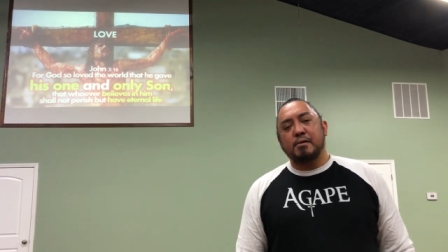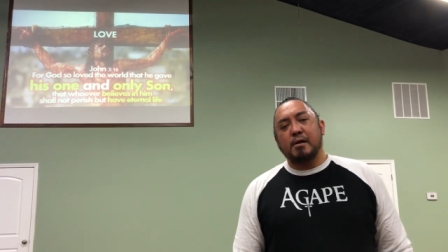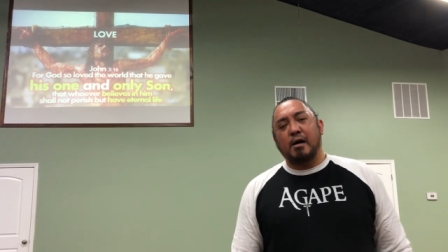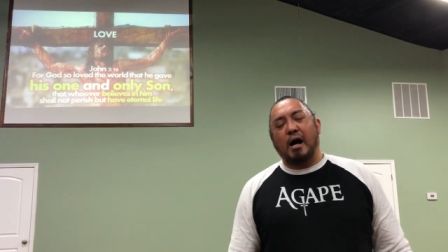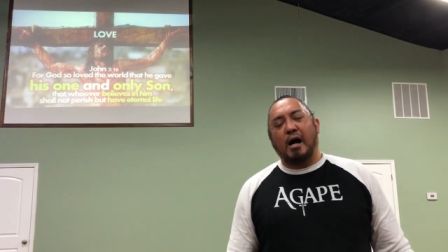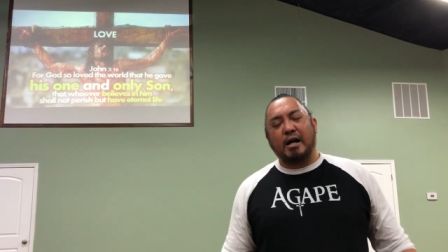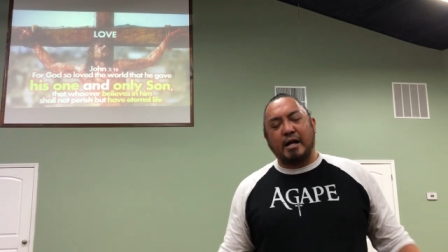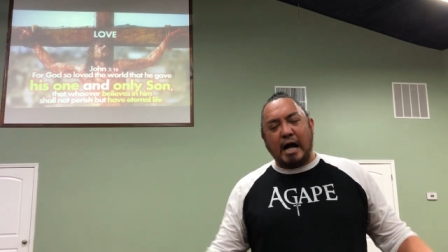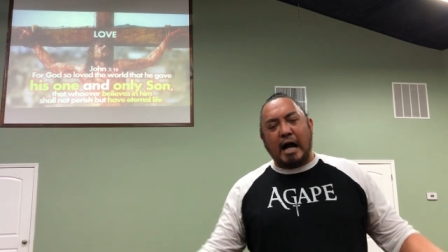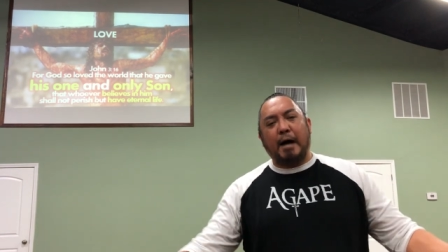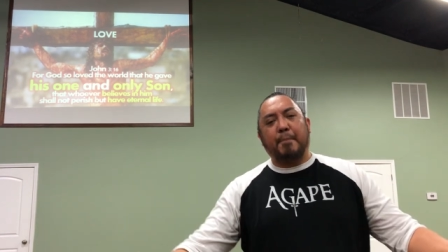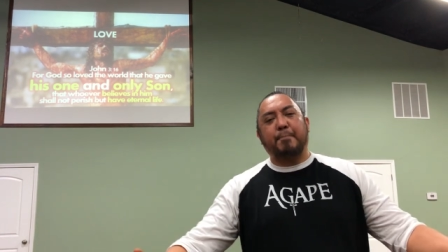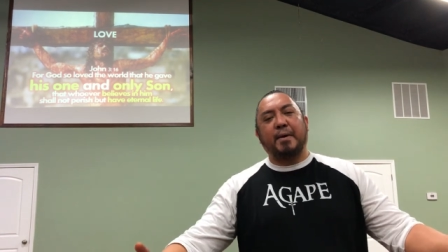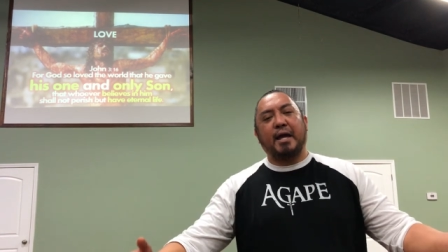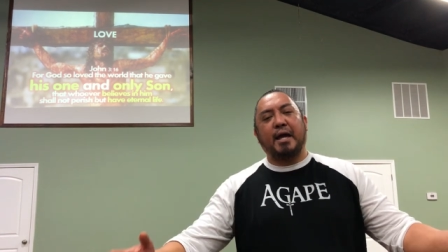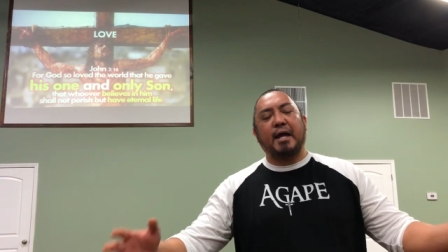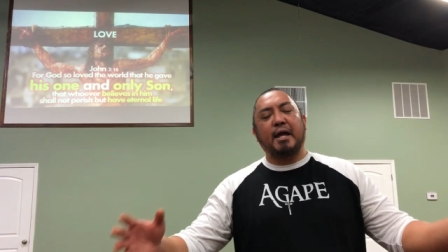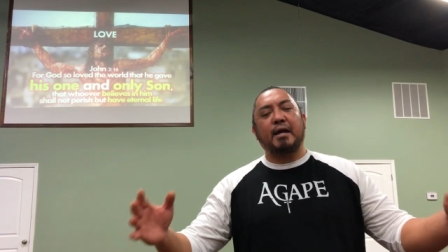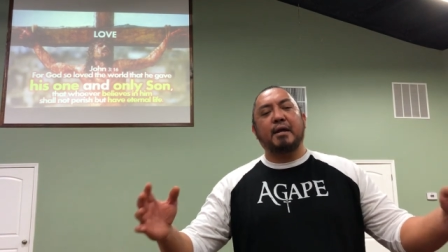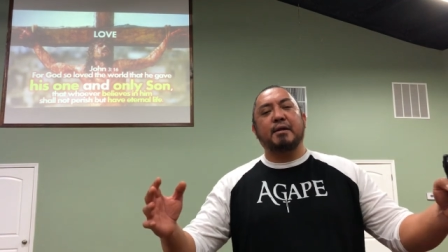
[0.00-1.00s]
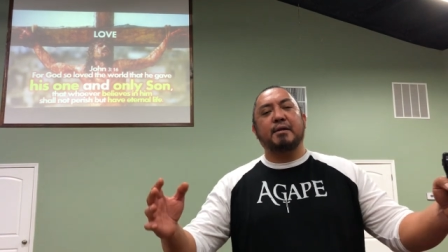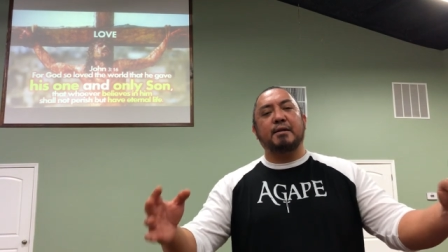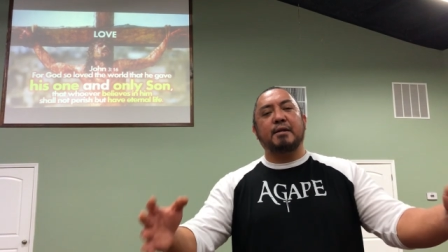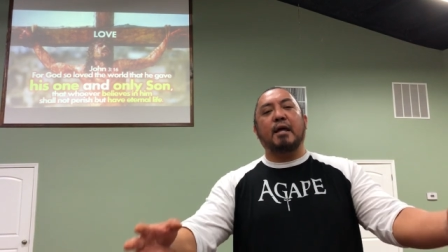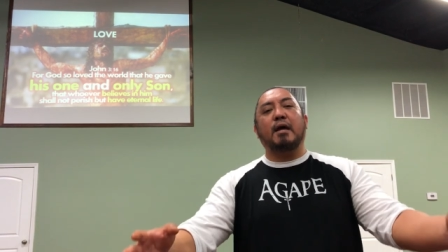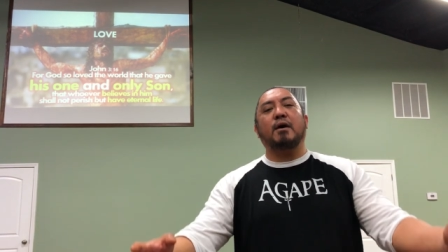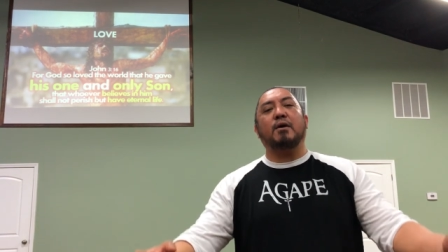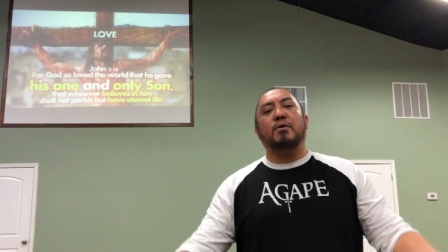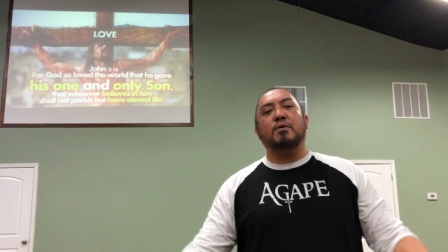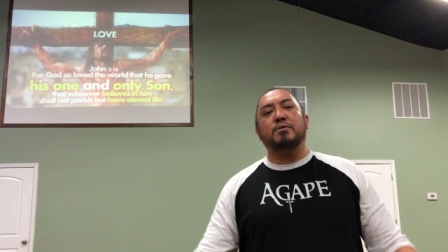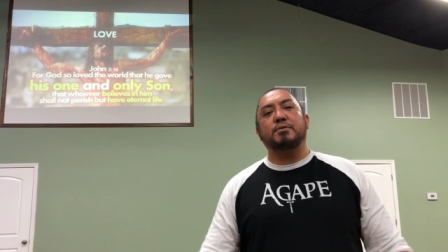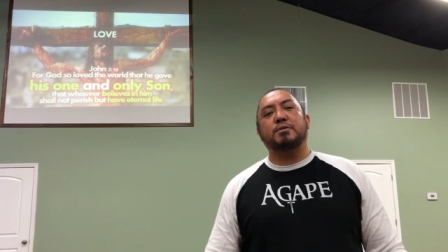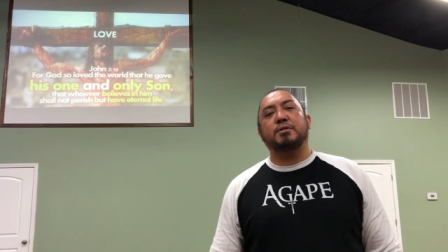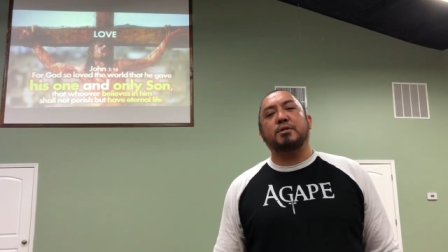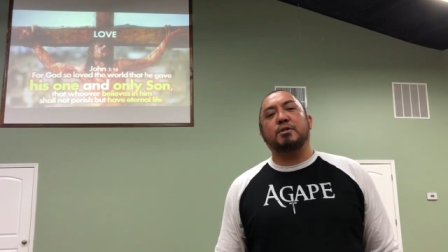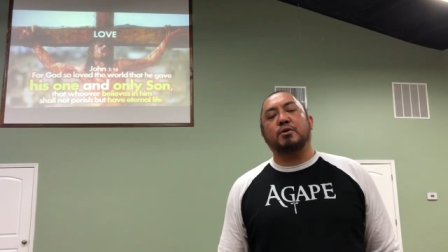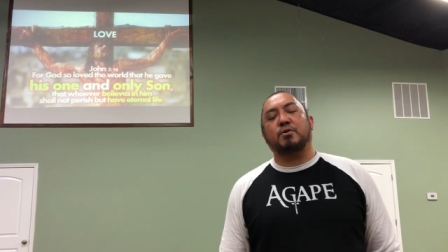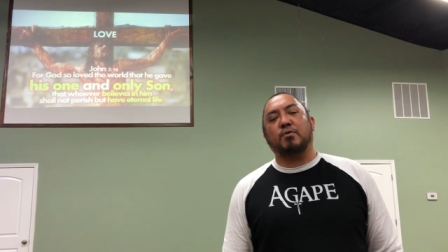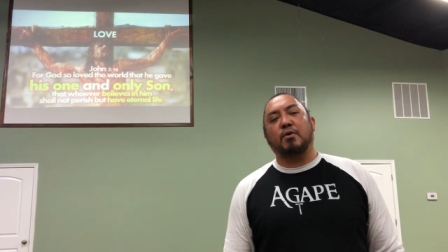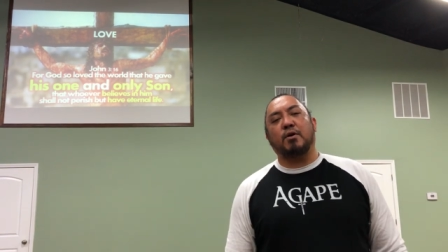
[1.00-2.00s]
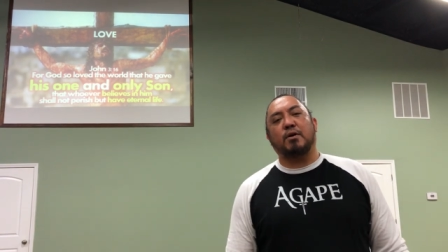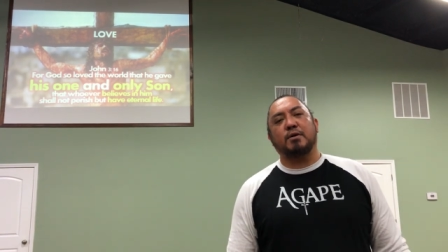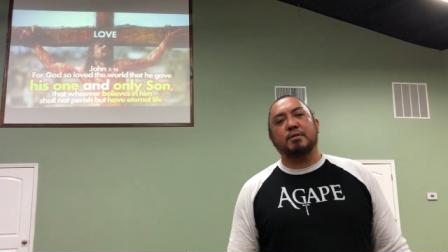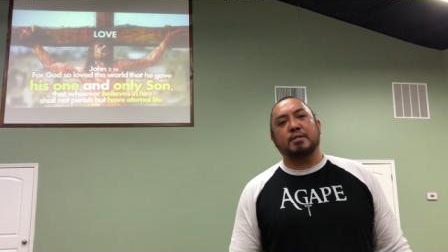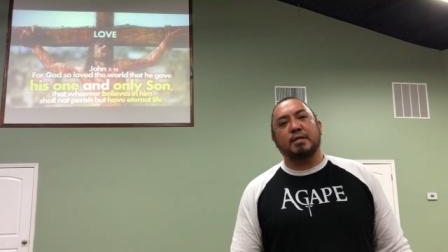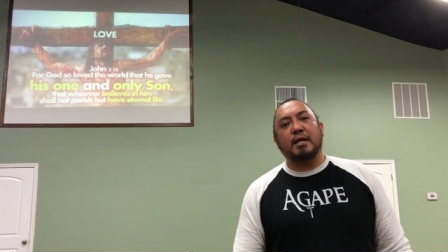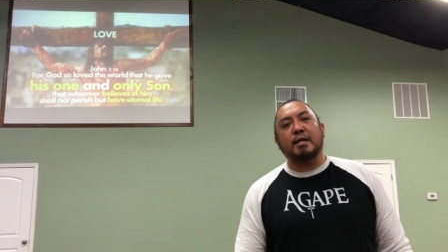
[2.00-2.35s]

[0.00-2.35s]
Agape nailed to the cross.